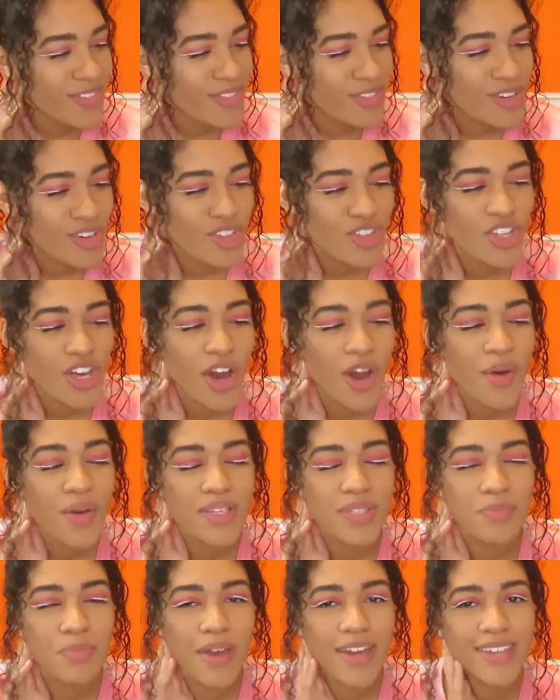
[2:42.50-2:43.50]
For a show
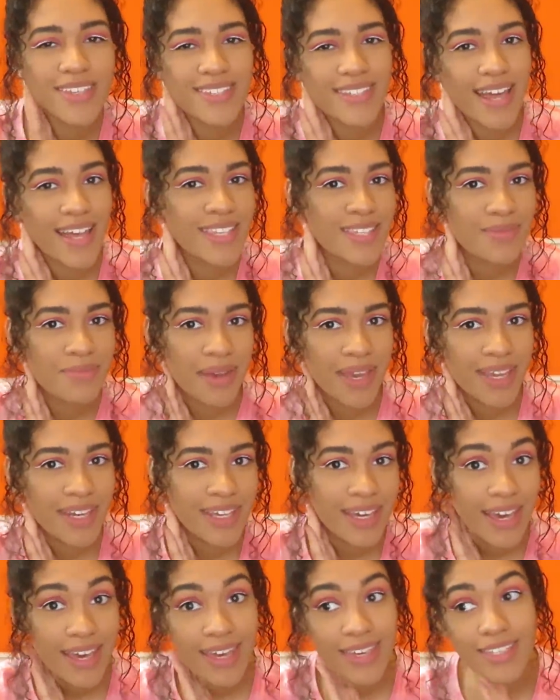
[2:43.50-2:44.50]
as big as
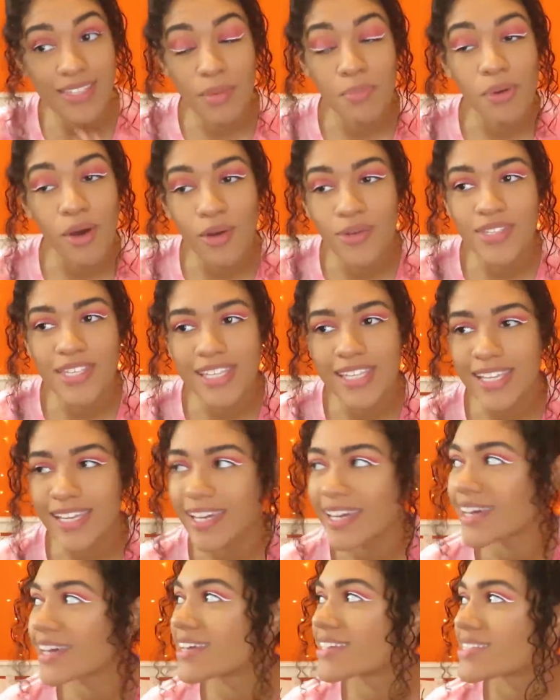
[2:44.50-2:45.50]
Dancemania it
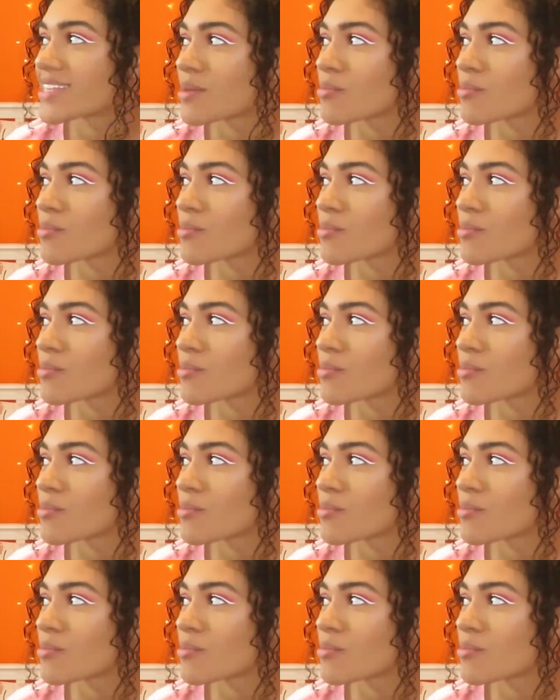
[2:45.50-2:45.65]
supposedly is,